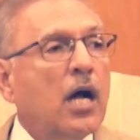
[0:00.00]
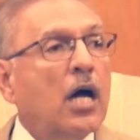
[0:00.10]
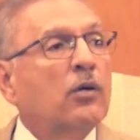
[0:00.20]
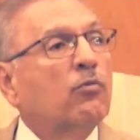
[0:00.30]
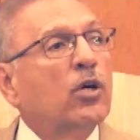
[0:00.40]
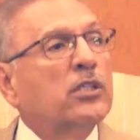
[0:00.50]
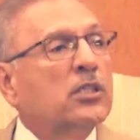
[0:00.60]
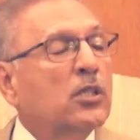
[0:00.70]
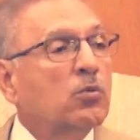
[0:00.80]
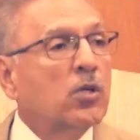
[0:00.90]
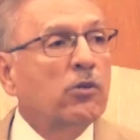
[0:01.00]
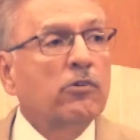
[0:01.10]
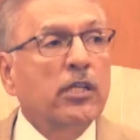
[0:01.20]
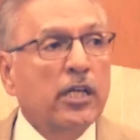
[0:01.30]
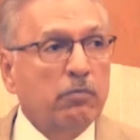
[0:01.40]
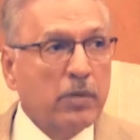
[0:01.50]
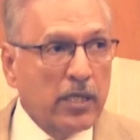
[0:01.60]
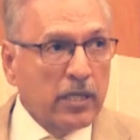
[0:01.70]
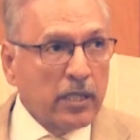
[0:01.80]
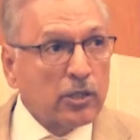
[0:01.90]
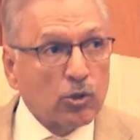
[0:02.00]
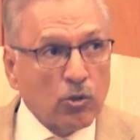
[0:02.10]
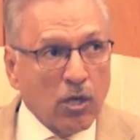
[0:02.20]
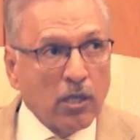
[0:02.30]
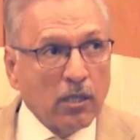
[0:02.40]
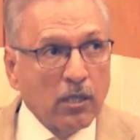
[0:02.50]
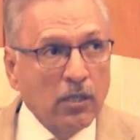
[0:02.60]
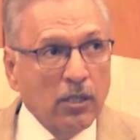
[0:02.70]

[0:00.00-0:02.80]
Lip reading: our voice in the world will get bigger and stronger.